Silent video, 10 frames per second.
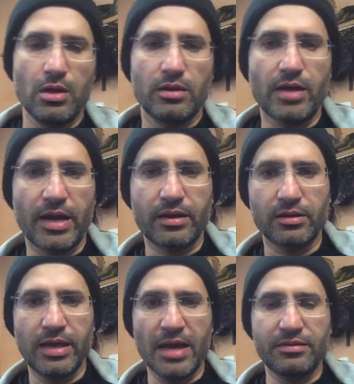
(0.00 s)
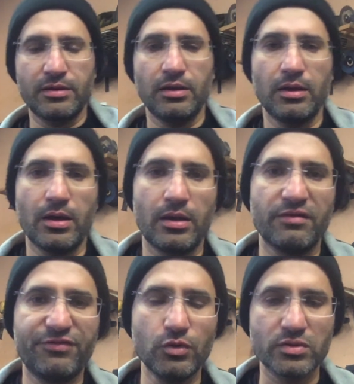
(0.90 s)
that I could get
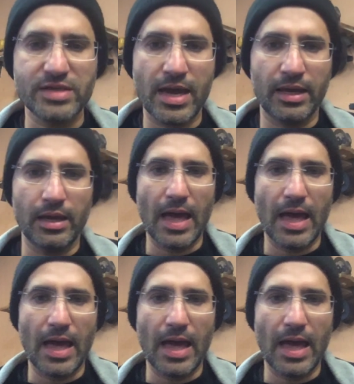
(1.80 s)
the fuel tank